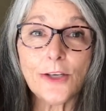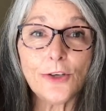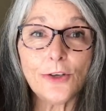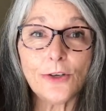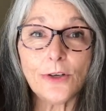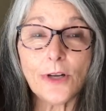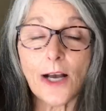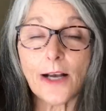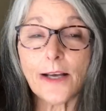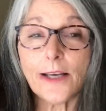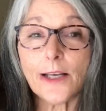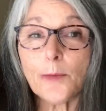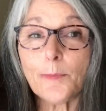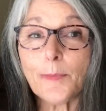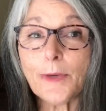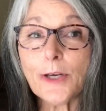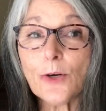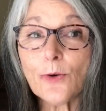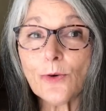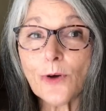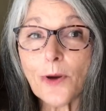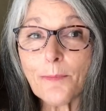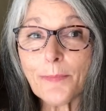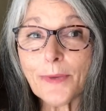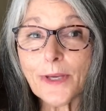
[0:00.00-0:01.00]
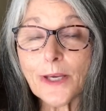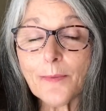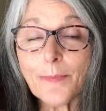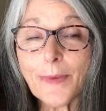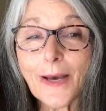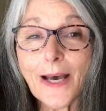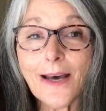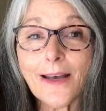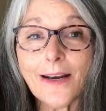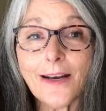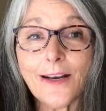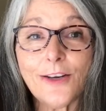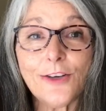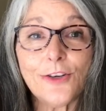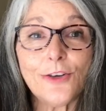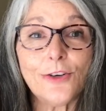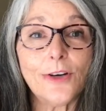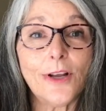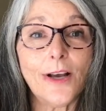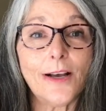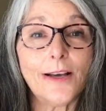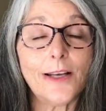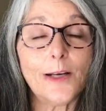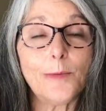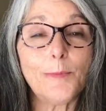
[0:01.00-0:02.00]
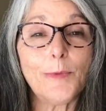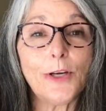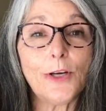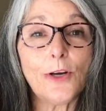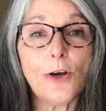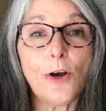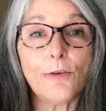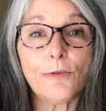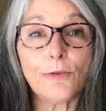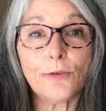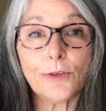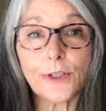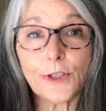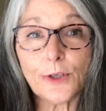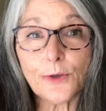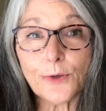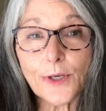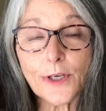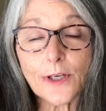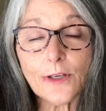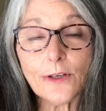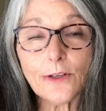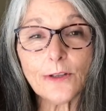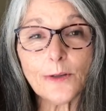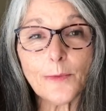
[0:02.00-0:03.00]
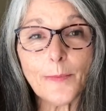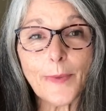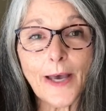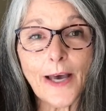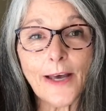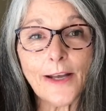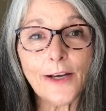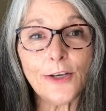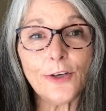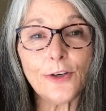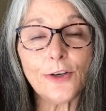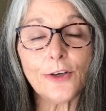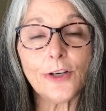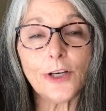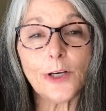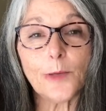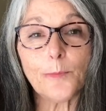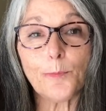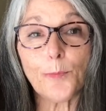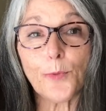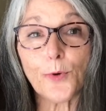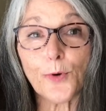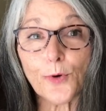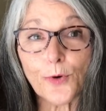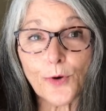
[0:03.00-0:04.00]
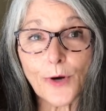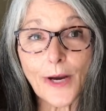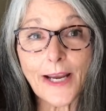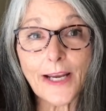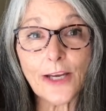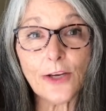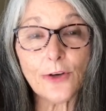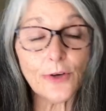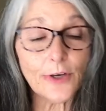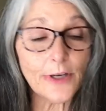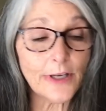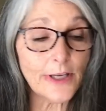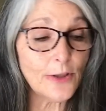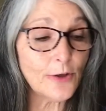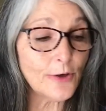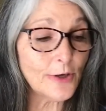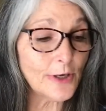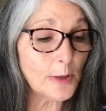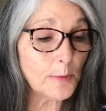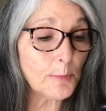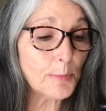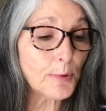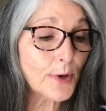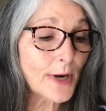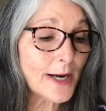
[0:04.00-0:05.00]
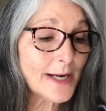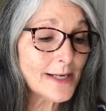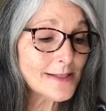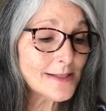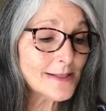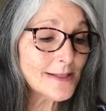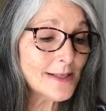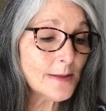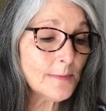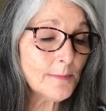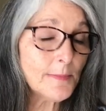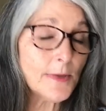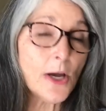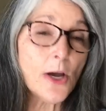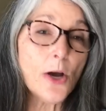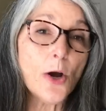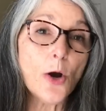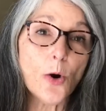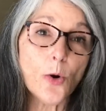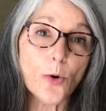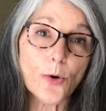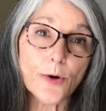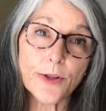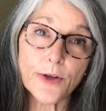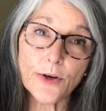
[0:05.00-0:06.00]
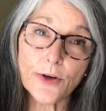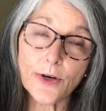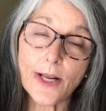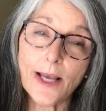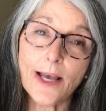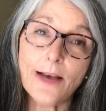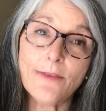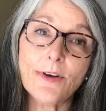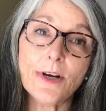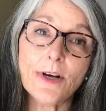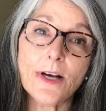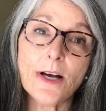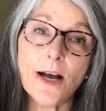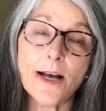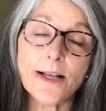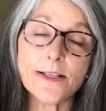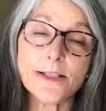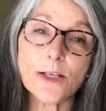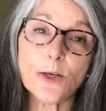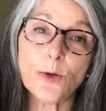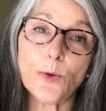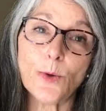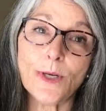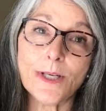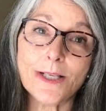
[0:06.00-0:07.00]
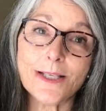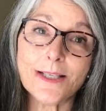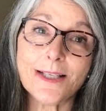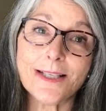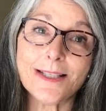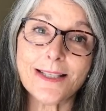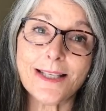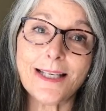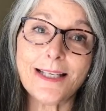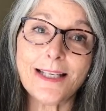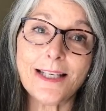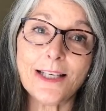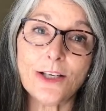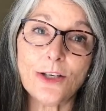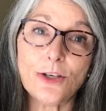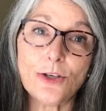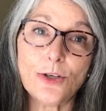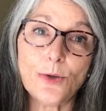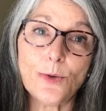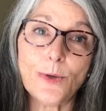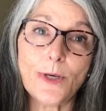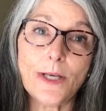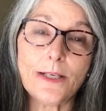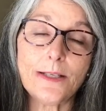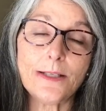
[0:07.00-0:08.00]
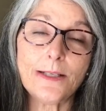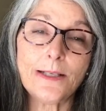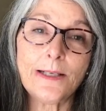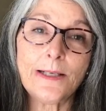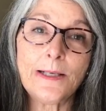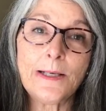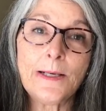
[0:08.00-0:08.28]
You're not going to be grumpy about it. You're not going to be overly critical about it. You're going to pray. You're either going to praise them or they're going to have a consequence because they didn't do it.